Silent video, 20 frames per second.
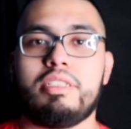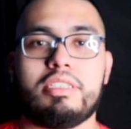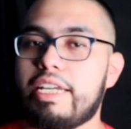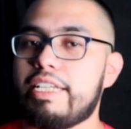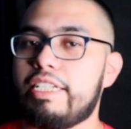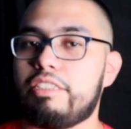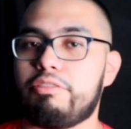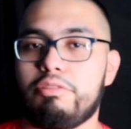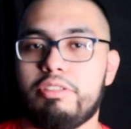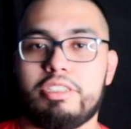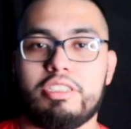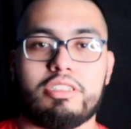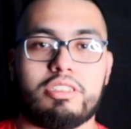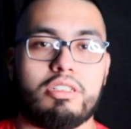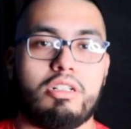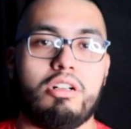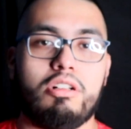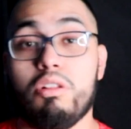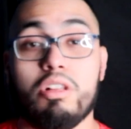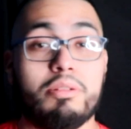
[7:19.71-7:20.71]
Again, it's really
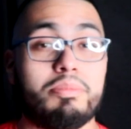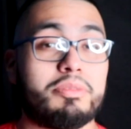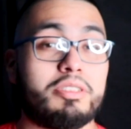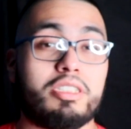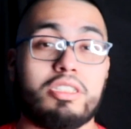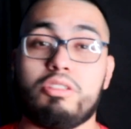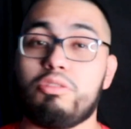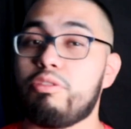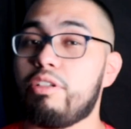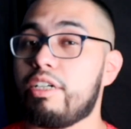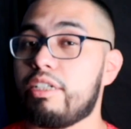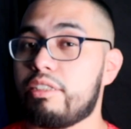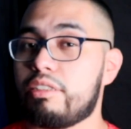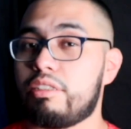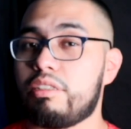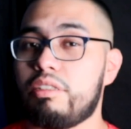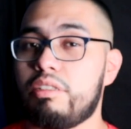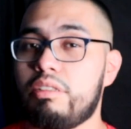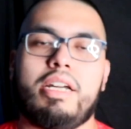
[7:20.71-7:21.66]
just all up to you guys.